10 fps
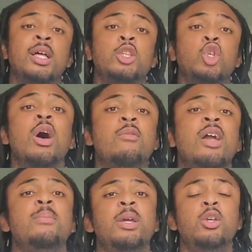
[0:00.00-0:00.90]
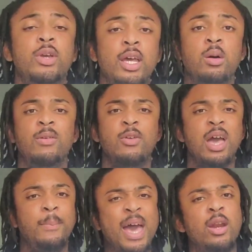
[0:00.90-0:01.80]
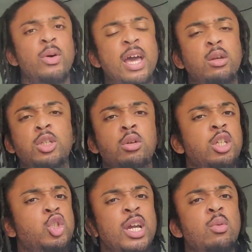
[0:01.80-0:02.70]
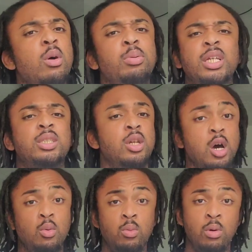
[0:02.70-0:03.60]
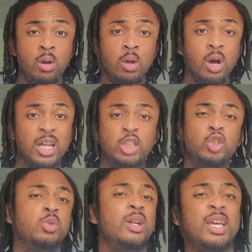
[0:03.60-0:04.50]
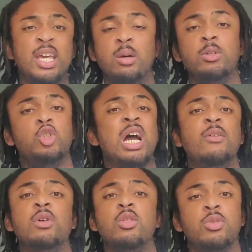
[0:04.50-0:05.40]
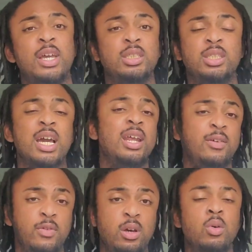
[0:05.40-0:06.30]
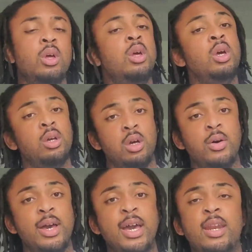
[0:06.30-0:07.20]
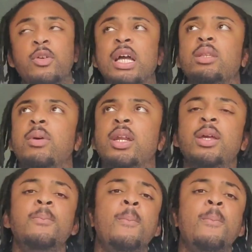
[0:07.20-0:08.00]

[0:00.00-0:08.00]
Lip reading: Do I recommend you get them? If you have paddle handles and you only train at one place, no. Unless you just want to get them to try them for other things and see how they feel, go ahead if you got the money.